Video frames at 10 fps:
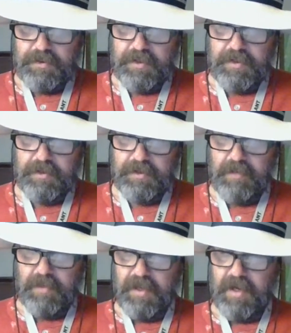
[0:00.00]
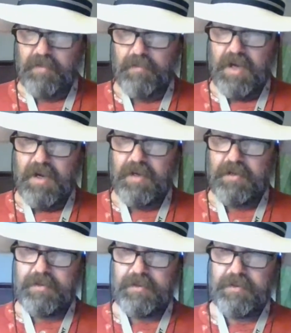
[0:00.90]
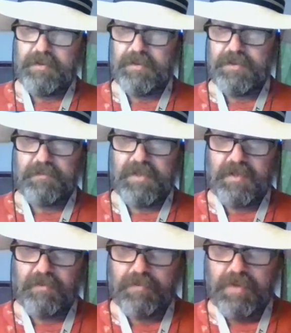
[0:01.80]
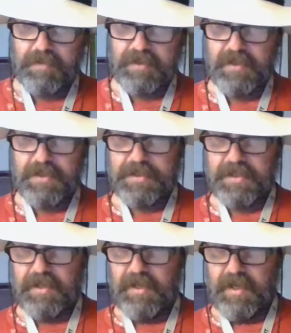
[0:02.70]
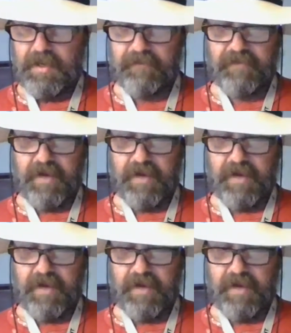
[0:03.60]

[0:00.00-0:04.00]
The name of the amber mine in the Dominican Republic is the Hand of